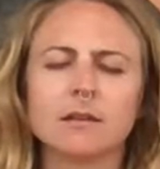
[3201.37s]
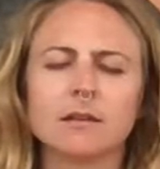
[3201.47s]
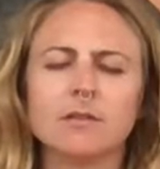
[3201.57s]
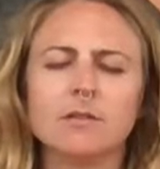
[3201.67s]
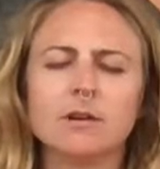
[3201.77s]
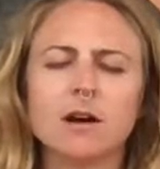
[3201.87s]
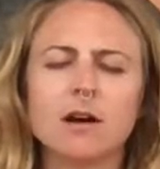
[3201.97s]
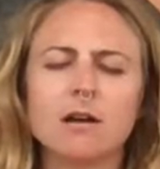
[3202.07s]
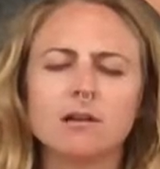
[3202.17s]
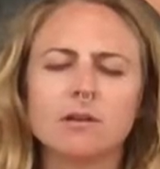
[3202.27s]
you
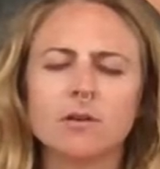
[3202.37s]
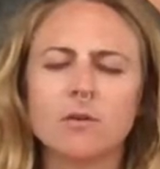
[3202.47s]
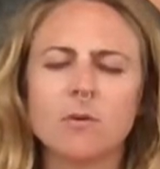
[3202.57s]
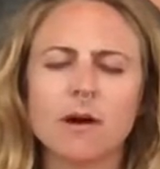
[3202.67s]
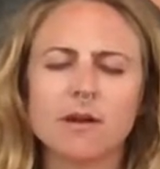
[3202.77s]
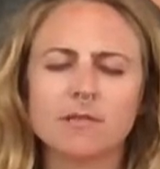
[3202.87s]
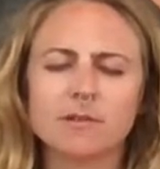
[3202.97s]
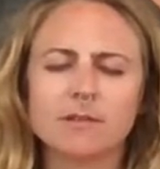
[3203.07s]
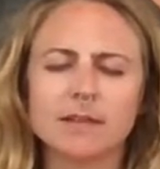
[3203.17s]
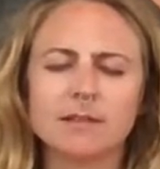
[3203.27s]
can't quite
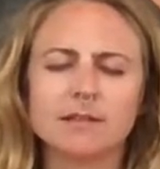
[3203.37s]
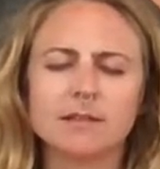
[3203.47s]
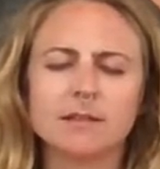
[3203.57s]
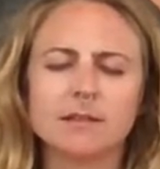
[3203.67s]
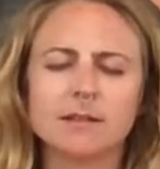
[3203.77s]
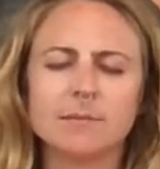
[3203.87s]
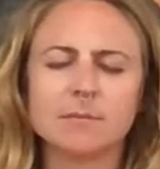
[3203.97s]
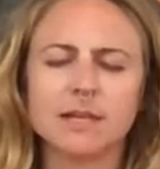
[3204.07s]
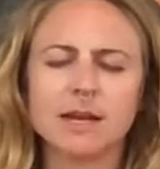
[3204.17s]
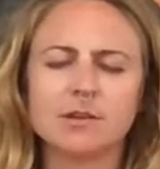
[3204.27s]
resist the
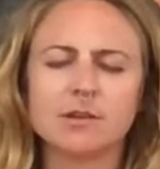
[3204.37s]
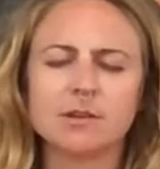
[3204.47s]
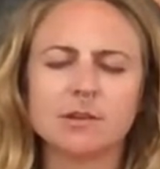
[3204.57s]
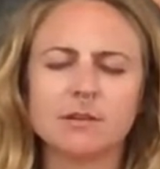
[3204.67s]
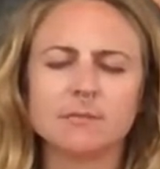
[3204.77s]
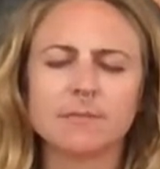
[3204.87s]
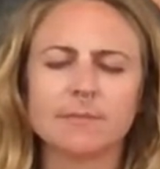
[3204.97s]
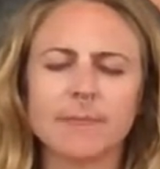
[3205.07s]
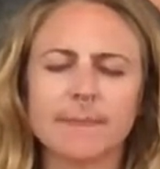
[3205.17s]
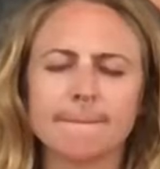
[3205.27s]
temptation
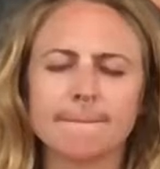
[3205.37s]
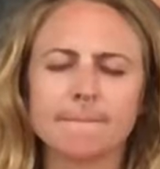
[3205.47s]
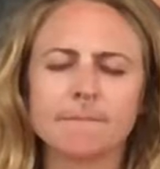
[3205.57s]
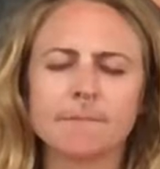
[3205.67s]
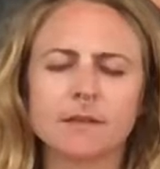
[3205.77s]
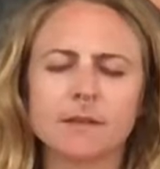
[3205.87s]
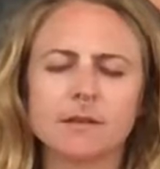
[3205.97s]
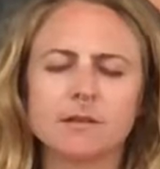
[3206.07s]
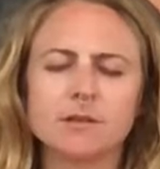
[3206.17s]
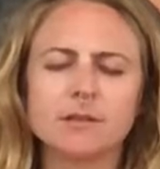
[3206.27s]

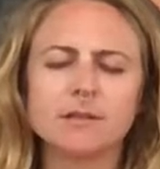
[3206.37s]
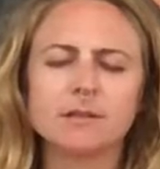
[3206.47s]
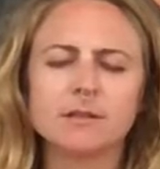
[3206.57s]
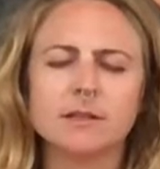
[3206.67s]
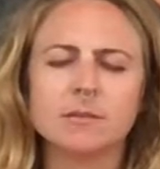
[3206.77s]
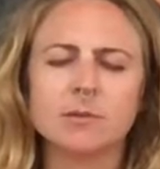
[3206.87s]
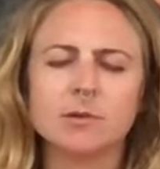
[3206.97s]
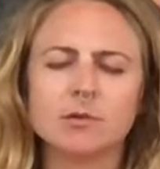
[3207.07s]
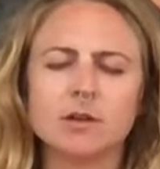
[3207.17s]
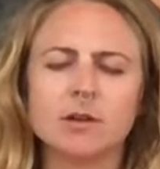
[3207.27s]
just to dip your
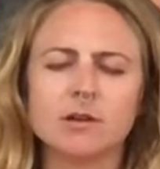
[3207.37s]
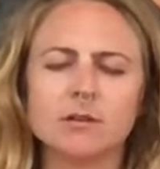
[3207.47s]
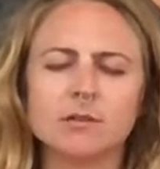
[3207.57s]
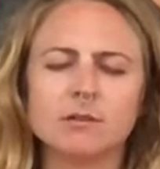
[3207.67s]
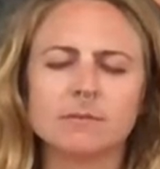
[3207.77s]
toes